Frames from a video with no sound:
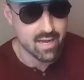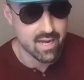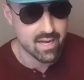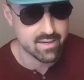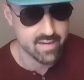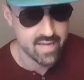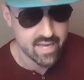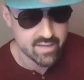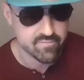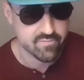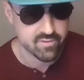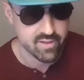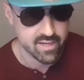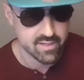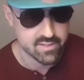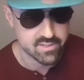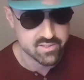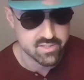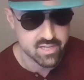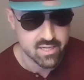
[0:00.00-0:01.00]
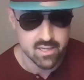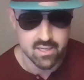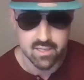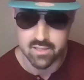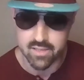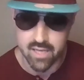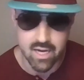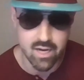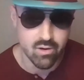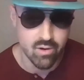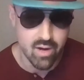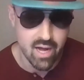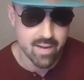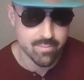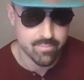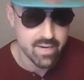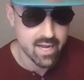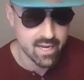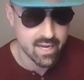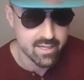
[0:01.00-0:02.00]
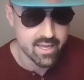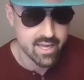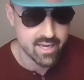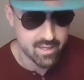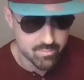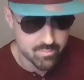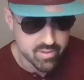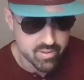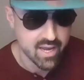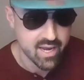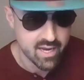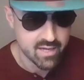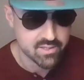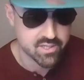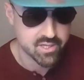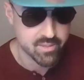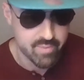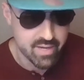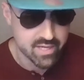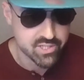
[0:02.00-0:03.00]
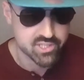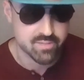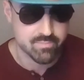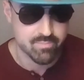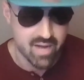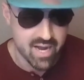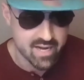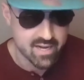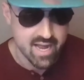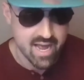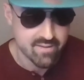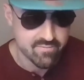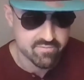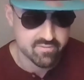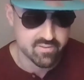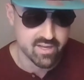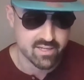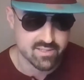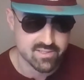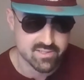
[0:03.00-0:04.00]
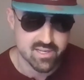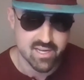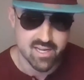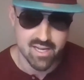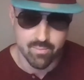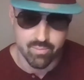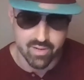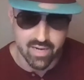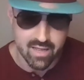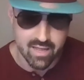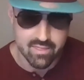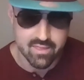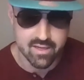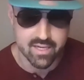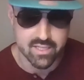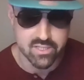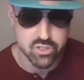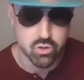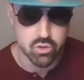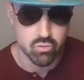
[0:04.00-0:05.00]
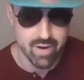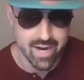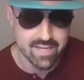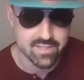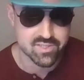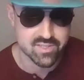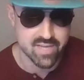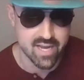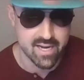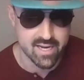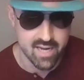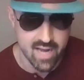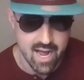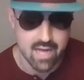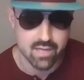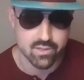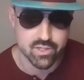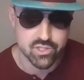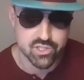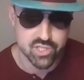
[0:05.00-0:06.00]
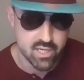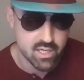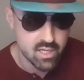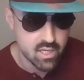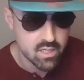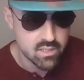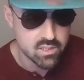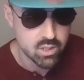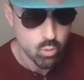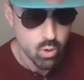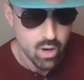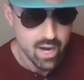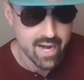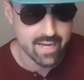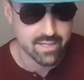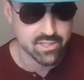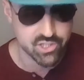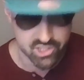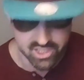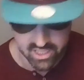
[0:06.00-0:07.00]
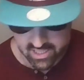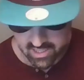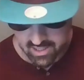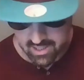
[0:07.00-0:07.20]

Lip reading: on Netflix. No, I'm not getting paid commission by Netflix, but I think it's great psychology to watch.